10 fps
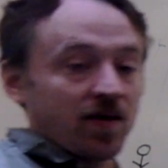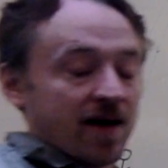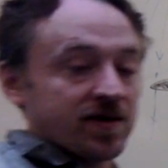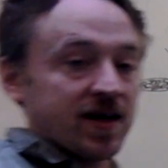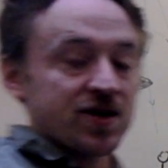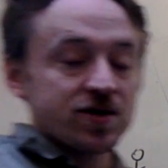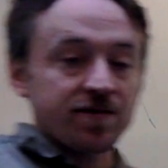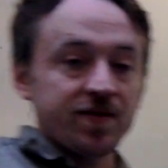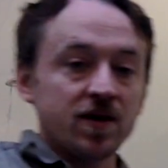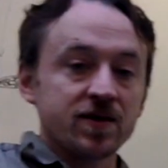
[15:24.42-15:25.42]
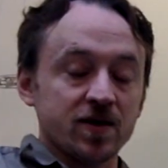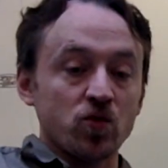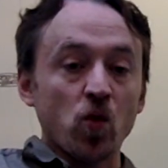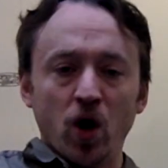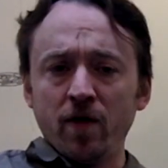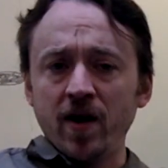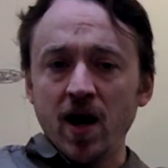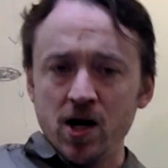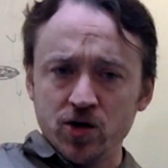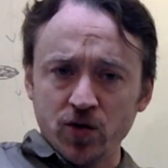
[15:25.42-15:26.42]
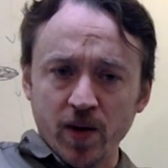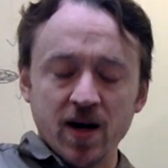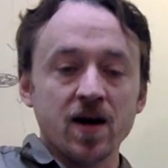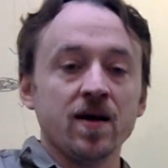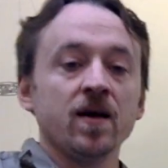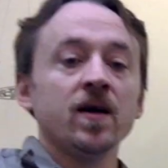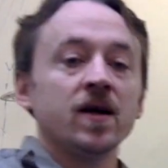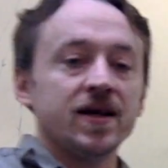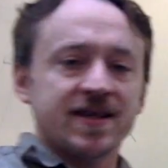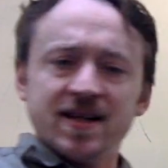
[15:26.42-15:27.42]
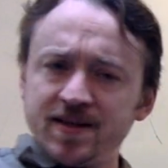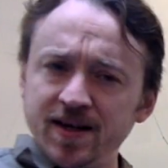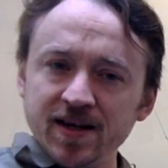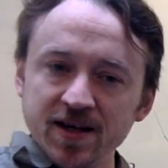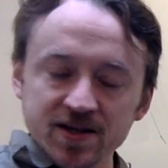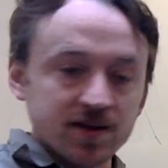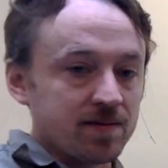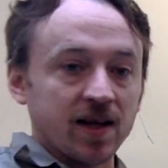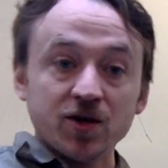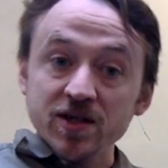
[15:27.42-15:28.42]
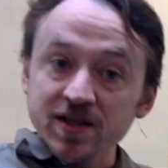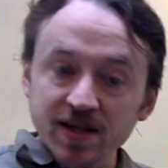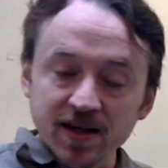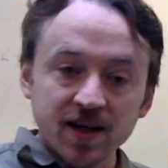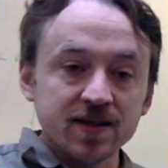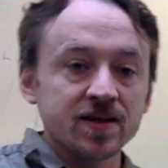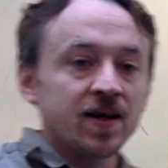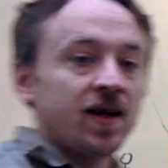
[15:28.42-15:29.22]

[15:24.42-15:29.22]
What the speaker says: gravitational fields as 1 over r squared, intensity does, electricity does,